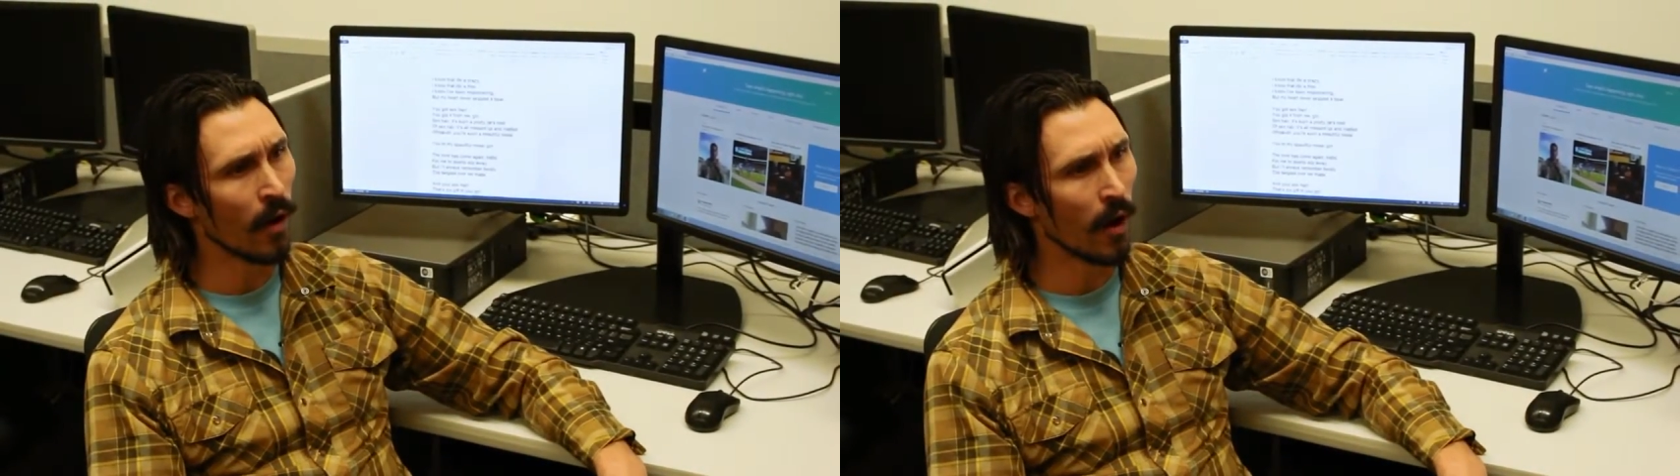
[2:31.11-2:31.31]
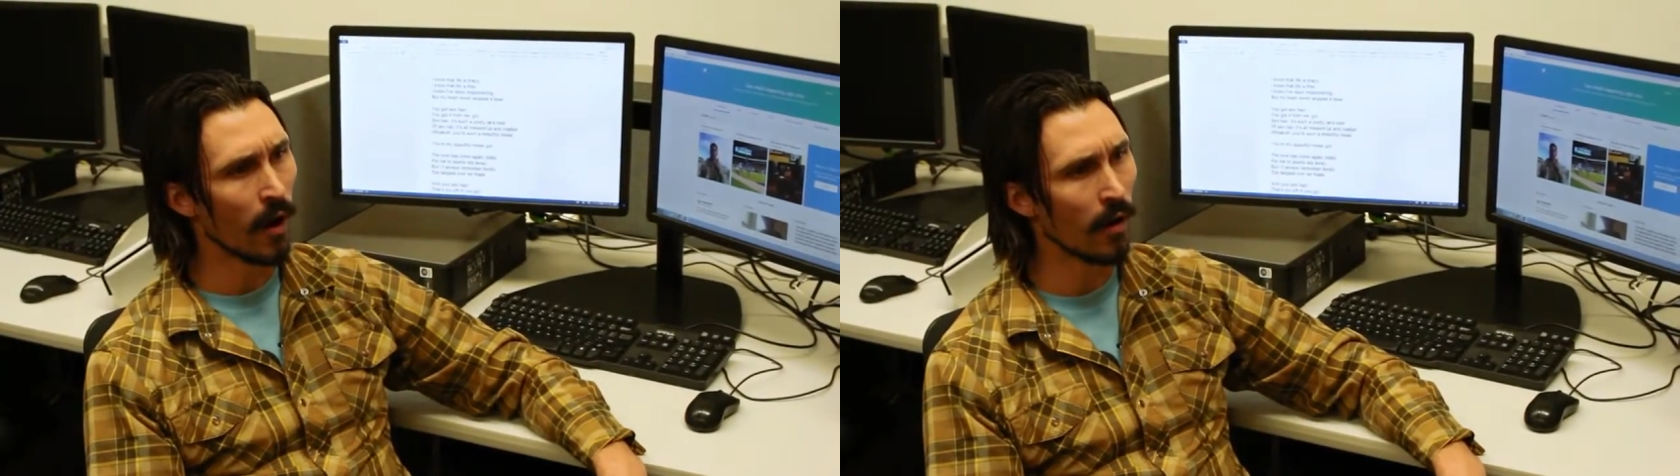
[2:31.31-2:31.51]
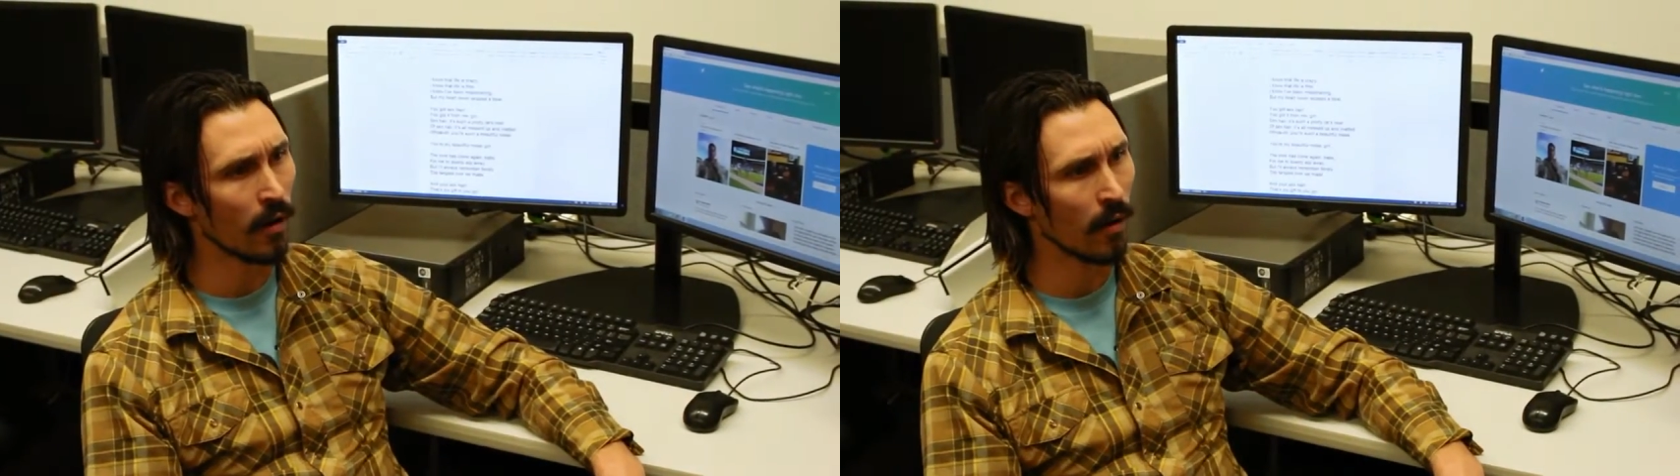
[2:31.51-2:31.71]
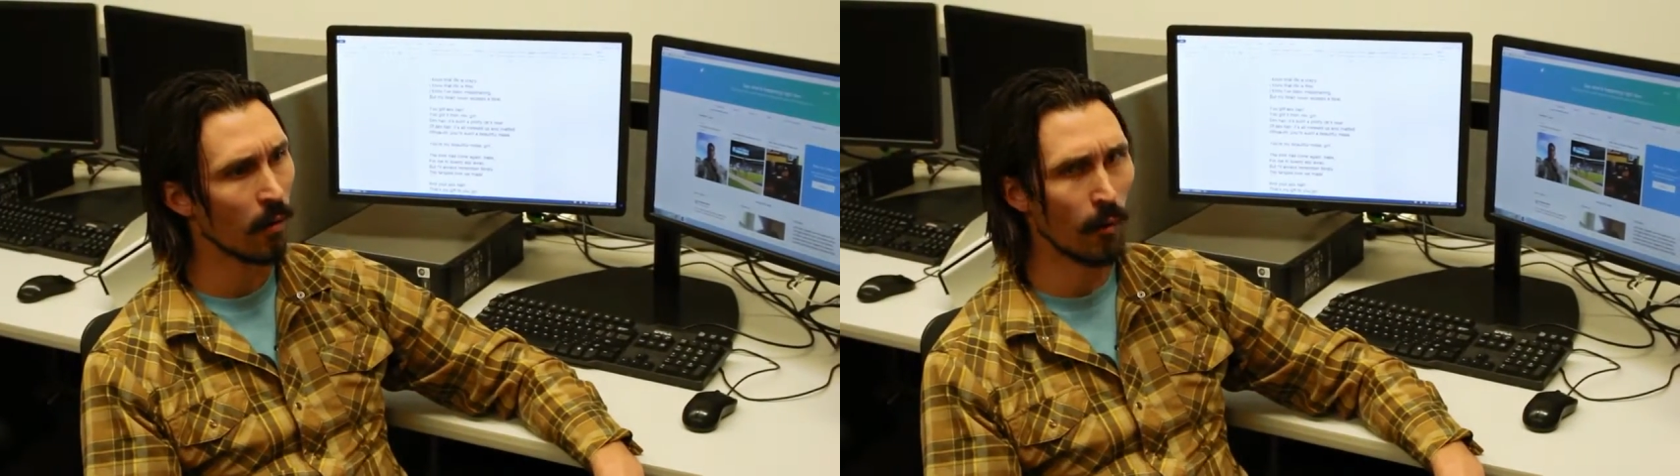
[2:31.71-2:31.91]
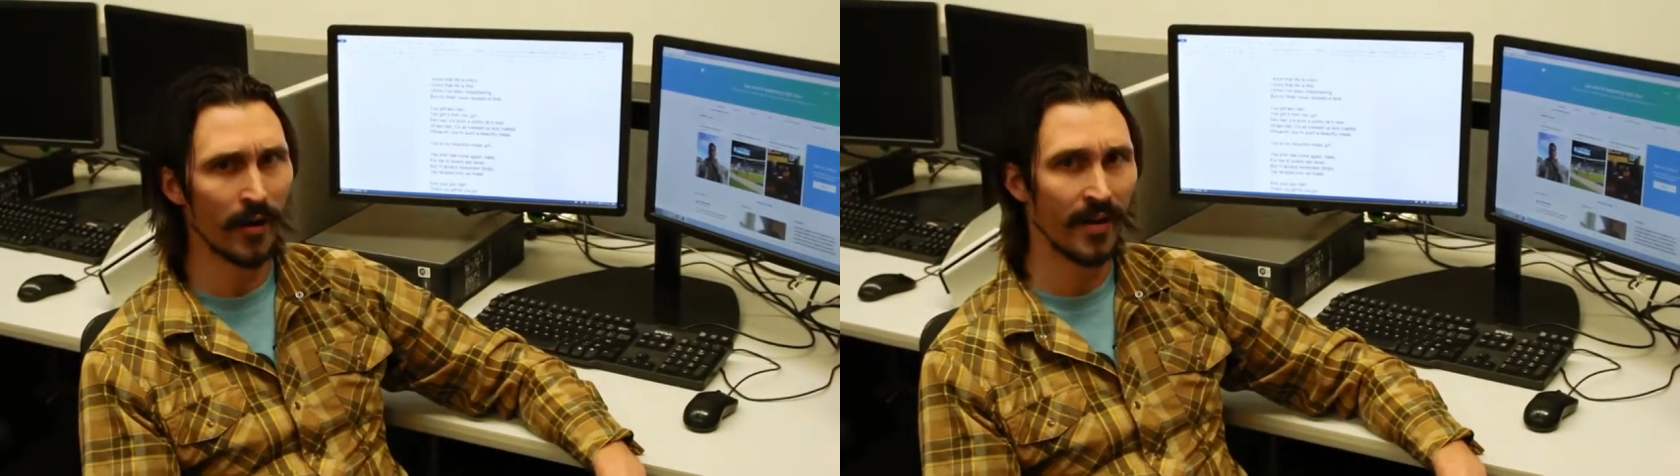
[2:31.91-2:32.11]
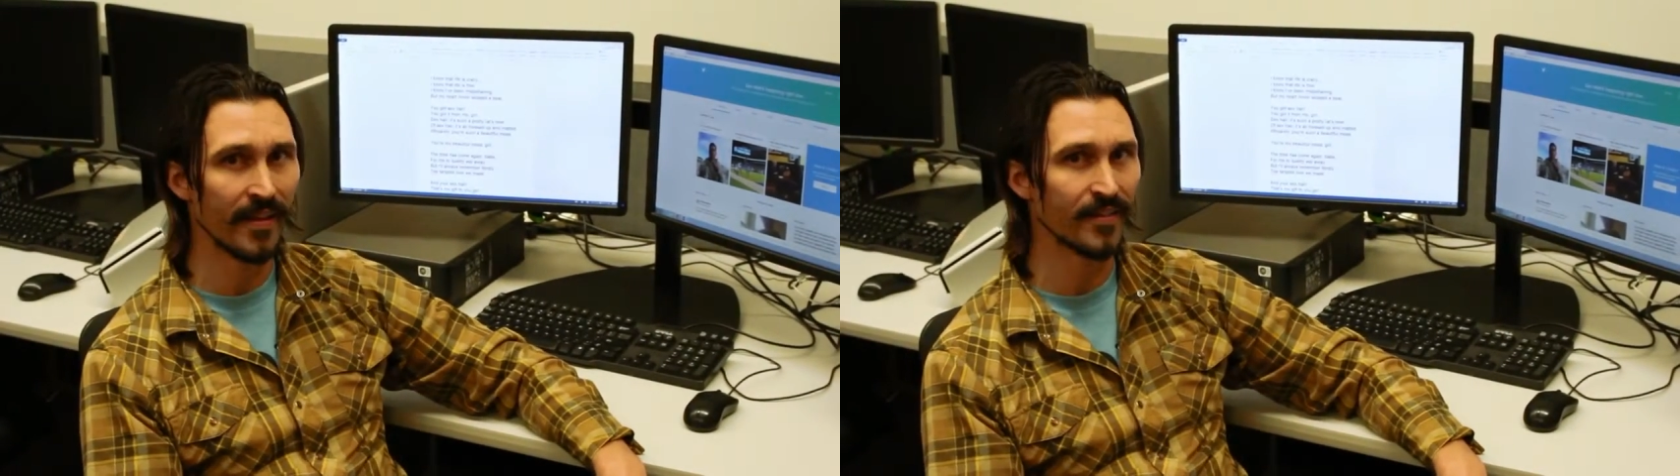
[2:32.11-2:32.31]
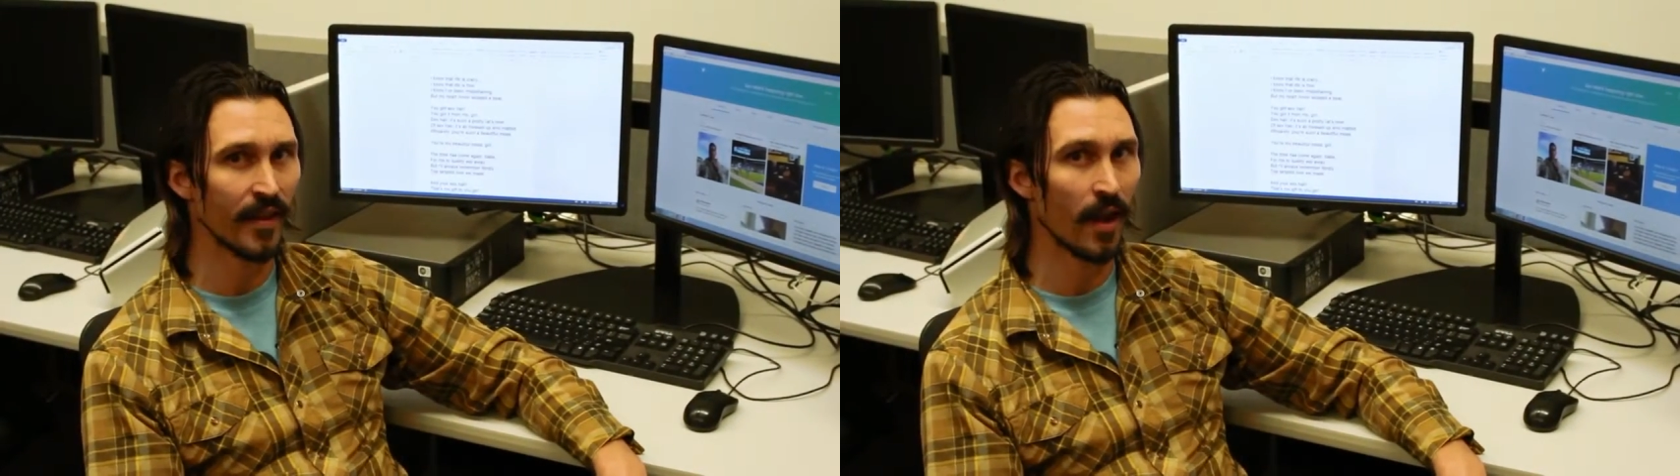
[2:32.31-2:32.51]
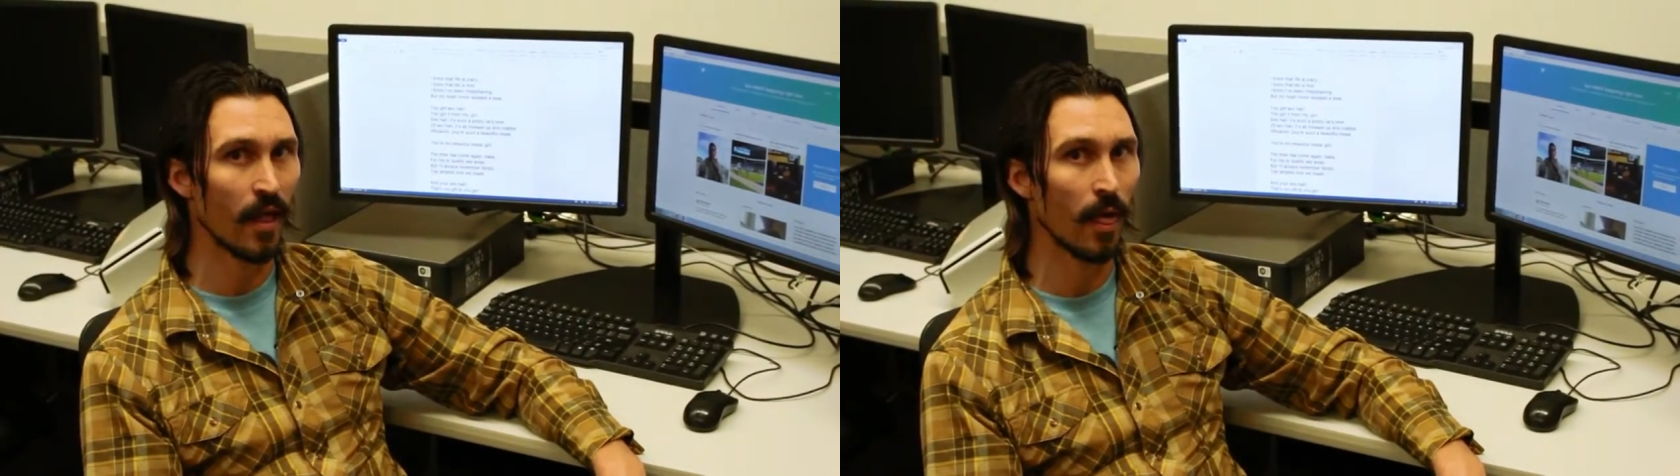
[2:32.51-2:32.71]
uh, what it is
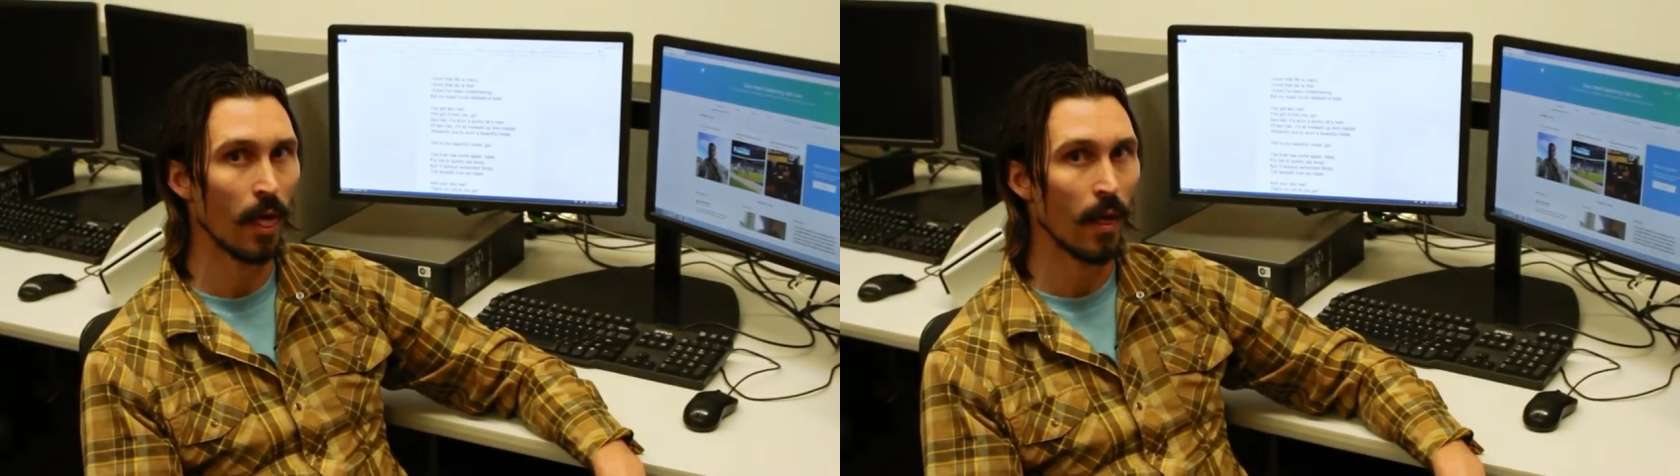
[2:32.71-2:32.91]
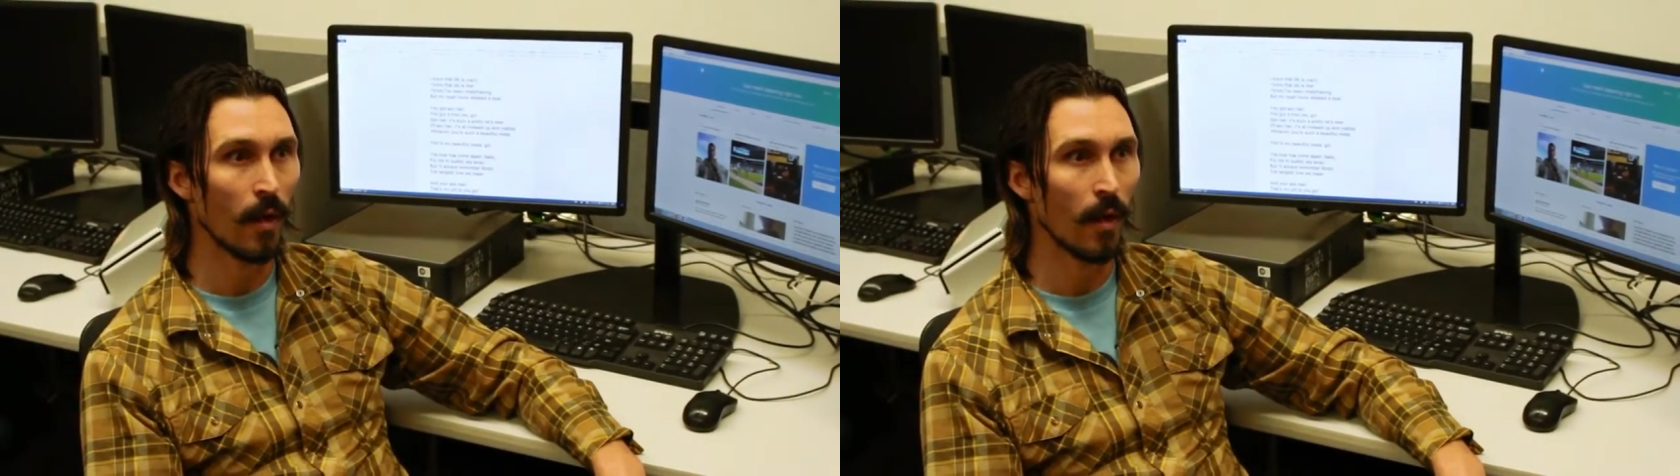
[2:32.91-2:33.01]
yet,